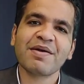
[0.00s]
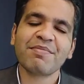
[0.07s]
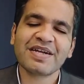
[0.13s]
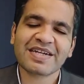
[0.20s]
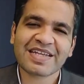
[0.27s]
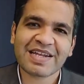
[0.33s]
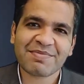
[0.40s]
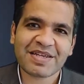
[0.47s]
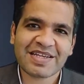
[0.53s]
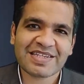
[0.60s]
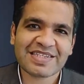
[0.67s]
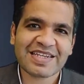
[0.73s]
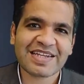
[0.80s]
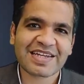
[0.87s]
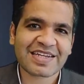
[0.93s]
but it can be
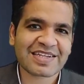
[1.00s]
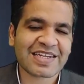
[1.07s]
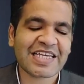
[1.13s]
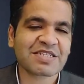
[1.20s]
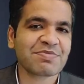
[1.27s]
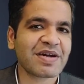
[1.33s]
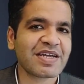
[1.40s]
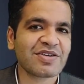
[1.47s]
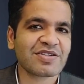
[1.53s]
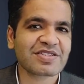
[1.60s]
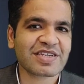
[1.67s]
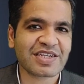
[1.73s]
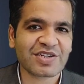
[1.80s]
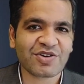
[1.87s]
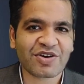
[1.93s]
easily recognized by your
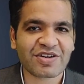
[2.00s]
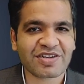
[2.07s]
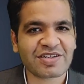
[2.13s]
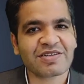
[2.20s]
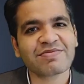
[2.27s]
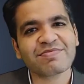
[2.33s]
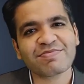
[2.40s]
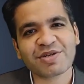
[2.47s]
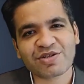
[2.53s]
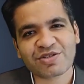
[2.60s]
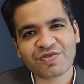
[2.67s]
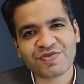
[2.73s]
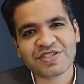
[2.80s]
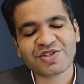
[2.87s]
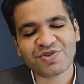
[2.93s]
skin doctor because
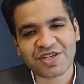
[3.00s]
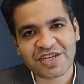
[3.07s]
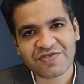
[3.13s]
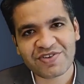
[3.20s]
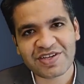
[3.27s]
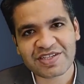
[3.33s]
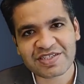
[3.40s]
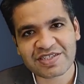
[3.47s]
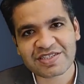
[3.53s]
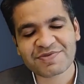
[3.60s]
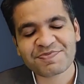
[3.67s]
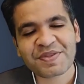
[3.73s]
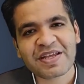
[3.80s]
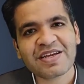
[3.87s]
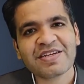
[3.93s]
of its unique
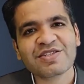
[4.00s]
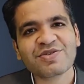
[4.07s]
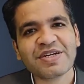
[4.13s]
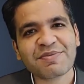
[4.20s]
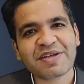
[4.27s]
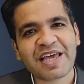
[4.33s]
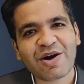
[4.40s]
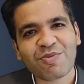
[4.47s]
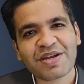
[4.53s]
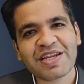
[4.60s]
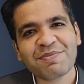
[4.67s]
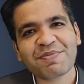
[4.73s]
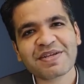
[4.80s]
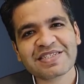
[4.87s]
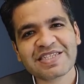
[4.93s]
features. So it
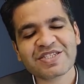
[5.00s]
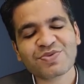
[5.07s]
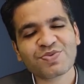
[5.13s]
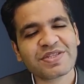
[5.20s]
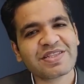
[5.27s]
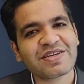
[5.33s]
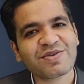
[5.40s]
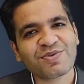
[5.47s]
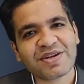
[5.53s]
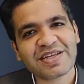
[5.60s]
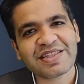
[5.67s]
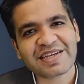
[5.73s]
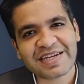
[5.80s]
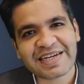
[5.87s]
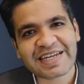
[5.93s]
commonly presents with
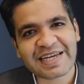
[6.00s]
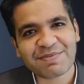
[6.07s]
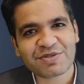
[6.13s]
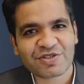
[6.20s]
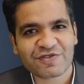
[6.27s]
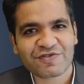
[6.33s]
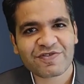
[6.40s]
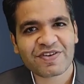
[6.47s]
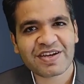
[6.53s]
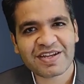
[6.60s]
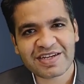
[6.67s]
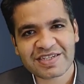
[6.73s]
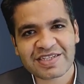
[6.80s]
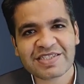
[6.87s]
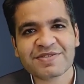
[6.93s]
only three types of
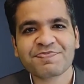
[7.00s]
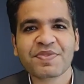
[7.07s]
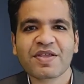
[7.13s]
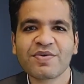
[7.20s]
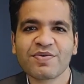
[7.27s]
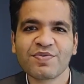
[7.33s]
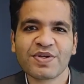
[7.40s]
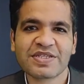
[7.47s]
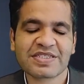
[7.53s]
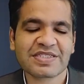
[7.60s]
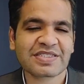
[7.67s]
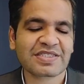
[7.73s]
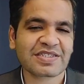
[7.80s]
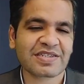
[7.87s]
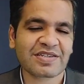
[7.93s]
lesions, which
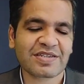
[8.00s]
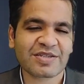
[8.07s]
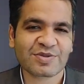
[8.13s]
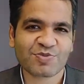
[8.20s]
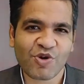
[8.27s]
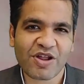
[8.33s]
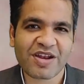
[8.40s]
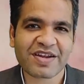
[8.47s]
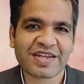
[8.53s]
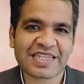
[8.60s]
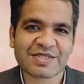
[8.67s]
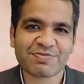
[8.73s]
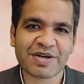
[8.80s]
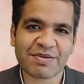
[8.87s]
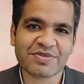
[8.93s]
is small
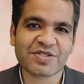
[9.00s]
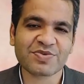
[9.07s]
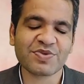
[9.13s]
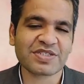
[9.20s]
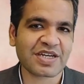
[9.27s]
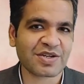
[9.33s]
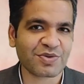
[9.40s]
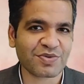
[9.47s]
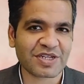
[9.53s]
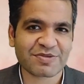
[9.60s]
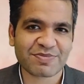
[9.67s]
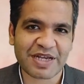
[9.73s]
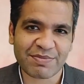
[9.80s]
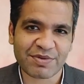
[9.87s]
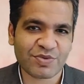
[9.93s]
raised bumps which are known as
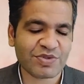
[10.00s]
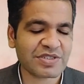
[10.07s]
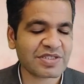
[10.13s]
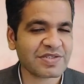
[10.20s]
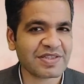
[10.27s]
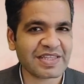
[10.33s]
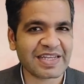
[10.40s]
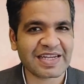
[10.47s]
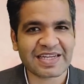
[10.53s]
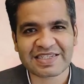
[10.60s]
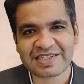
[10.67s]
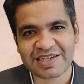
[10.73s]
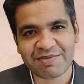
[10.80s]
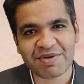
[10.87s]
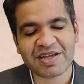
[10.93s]
papules. They are
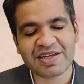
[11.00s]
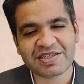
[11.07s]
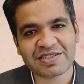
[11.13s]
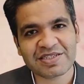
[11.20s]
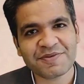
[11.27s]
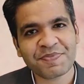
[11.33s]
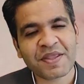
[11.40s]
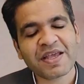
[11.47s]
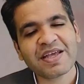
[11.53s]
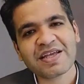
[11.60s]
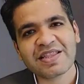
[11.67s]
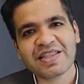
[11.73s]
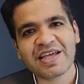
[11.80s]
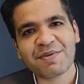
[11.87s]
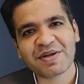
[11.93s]
extremely itchy.
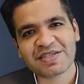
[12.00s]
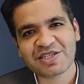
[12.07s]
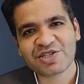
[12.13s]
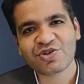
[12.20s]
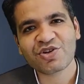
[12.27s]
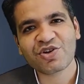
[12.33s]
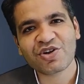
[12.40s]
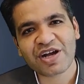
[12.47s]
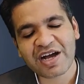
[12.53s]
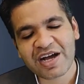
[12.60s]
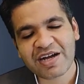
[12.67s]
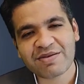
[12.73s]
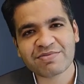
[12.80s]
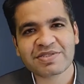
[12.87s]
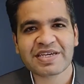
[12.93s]
They are present on your
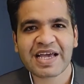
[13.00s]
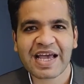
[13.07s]
arms,